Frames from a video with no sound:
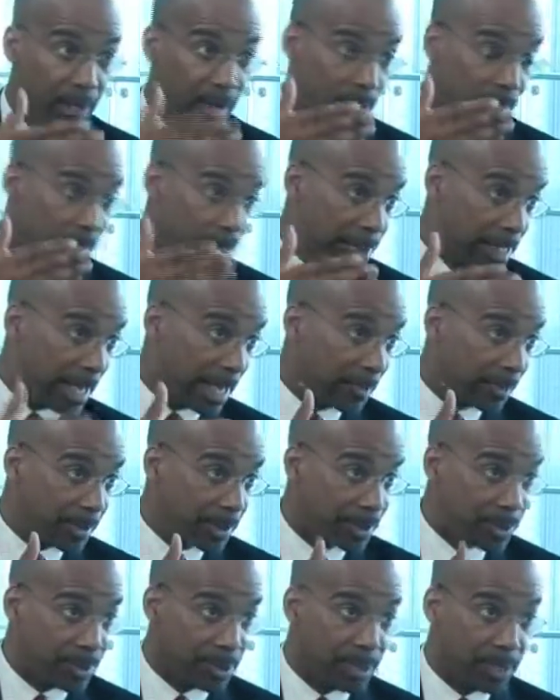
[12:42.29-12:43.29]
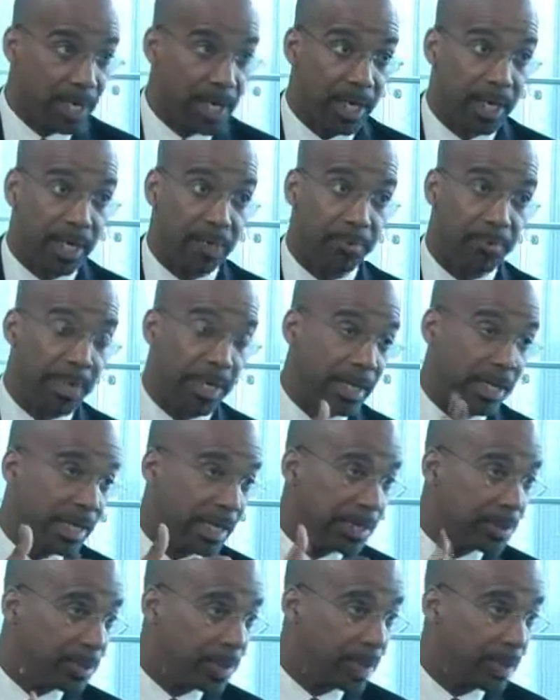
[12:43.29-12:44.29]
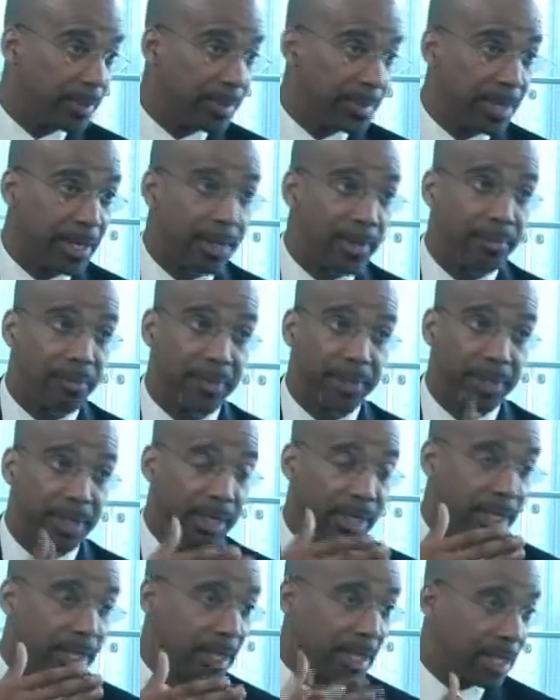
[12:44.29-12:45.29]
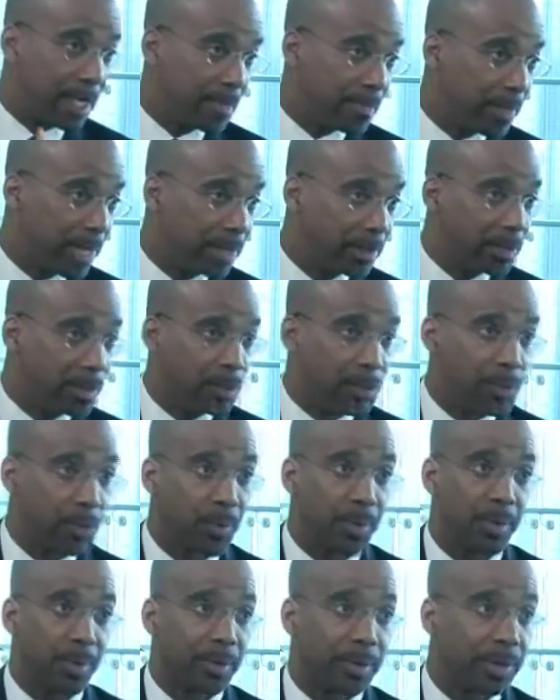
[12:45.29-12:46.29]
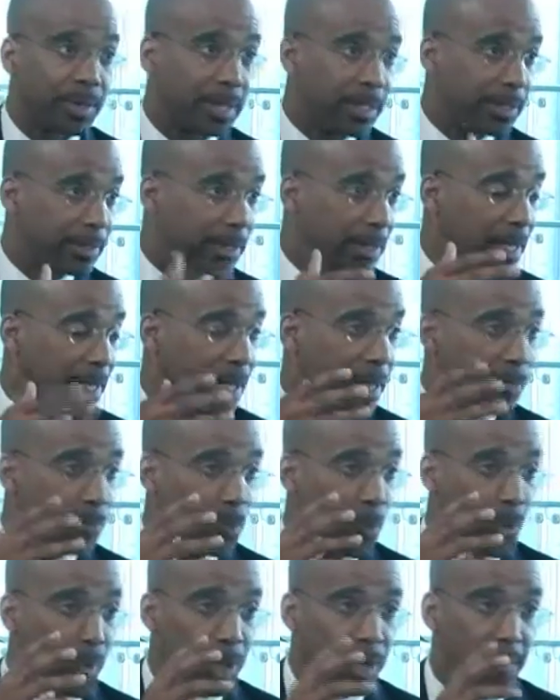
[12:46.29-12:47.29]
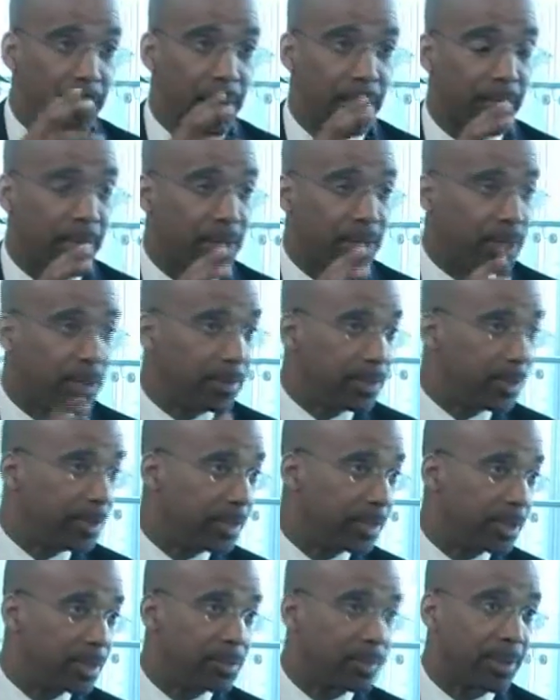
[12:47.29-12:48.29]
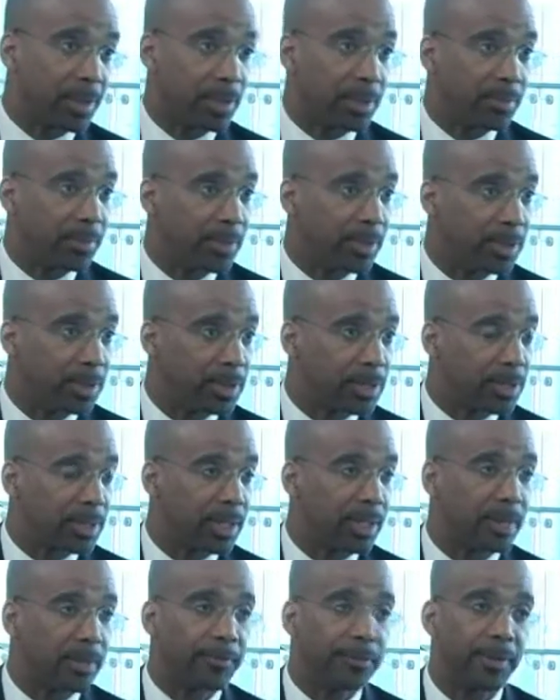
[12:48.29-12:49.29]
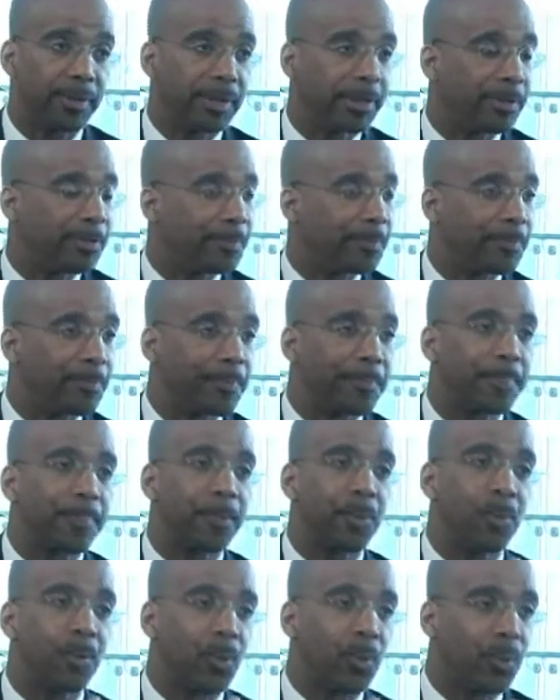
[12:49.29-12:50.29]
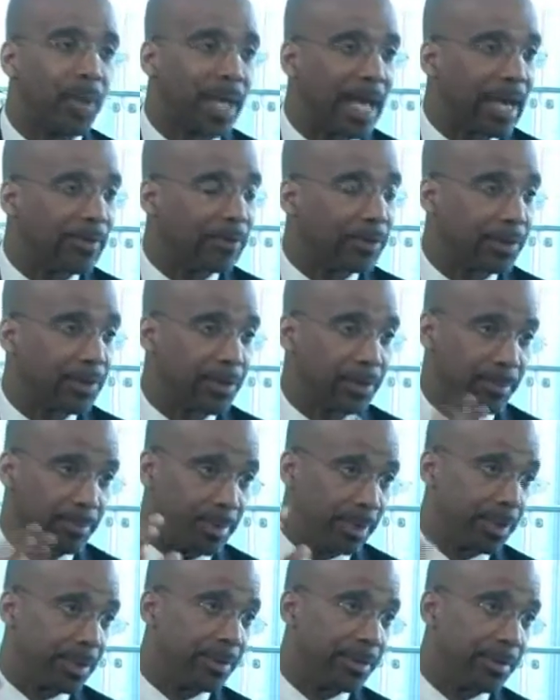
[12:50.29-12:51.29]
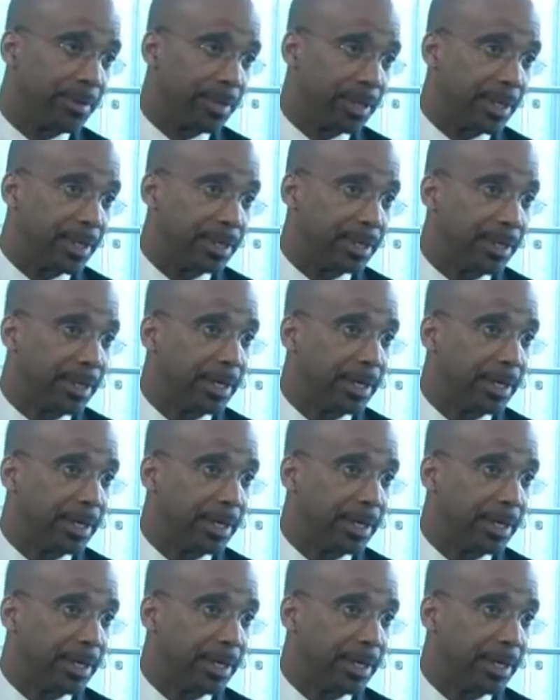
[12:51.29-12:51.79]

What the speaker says: what's happening today. Payday's coming up, and can I make this work? And I'm worried about my community. Is my community safe? We have to think bigger than that.